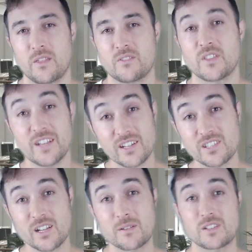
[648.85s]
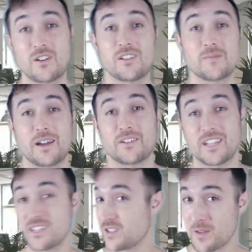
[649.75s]
The next thing I'm going to talk about
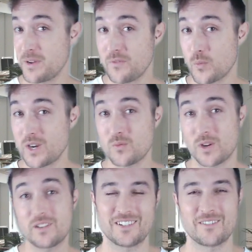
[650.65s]
is a bit of a weird one.